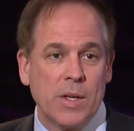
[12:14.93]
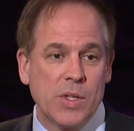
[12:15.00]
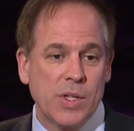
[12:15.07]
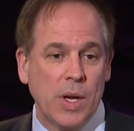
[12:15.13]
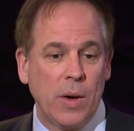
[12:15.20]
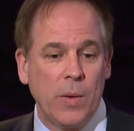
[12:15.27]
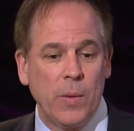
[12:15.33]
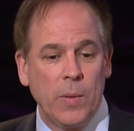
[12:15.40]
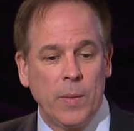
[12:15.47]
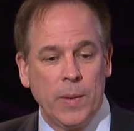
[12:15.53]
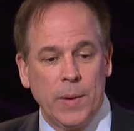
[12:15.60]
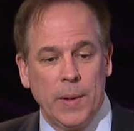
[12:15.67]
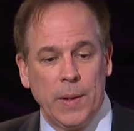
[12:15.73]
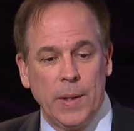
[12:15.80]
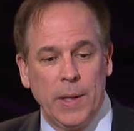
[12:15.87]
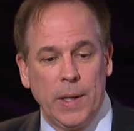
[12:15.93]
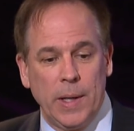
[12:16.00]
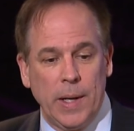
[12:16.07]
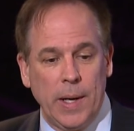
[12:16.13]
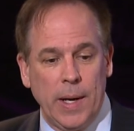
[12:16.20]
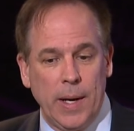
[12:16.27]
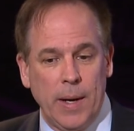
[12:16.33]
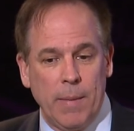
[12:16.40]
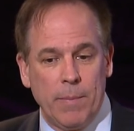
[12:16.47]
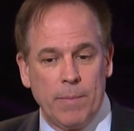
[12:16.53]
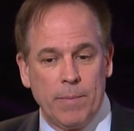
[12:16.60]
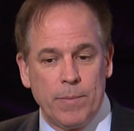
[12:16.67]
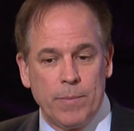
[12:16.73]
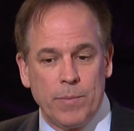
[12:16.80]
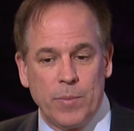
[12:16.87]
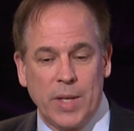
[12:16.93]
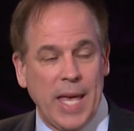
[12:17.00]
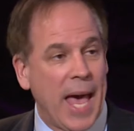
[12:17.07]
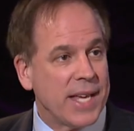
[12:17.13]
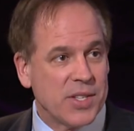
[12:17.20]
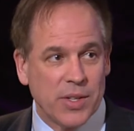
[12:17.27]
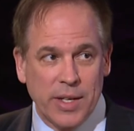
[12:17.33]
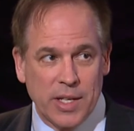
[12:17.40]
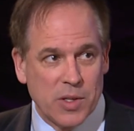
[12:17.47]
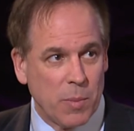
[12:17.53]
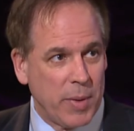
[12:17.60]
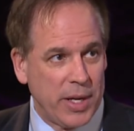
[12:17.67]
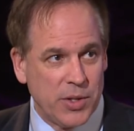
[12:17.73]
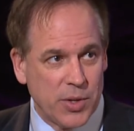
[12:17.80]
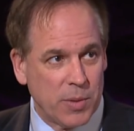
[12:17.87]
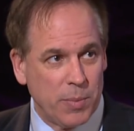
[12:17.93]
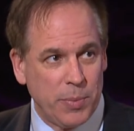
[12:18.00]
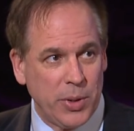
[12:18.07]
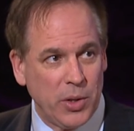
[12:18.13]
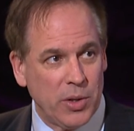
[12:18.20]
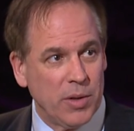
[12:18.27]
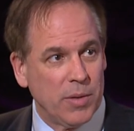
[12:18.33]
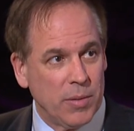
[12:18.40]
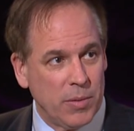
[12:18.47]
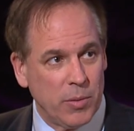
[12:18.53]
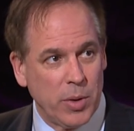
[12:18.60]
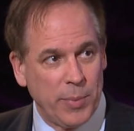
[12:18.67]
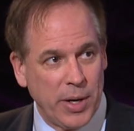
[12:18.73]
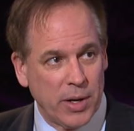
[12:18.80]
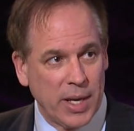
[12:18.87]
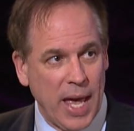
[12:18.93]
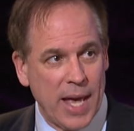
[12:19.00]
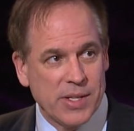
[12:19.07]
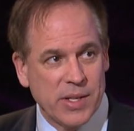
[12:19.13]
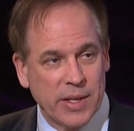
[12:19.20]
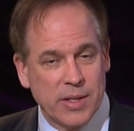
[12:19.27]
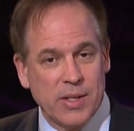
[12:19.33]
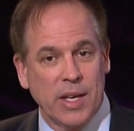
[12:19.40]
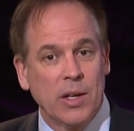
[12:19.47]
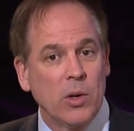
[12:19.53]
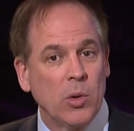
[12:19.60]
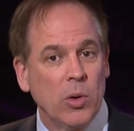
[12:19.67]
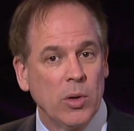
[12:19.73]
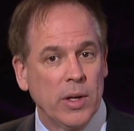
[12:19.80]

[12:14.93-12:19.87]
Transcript: So um, gas leaks, major build a, uh, repair gas leaks, in,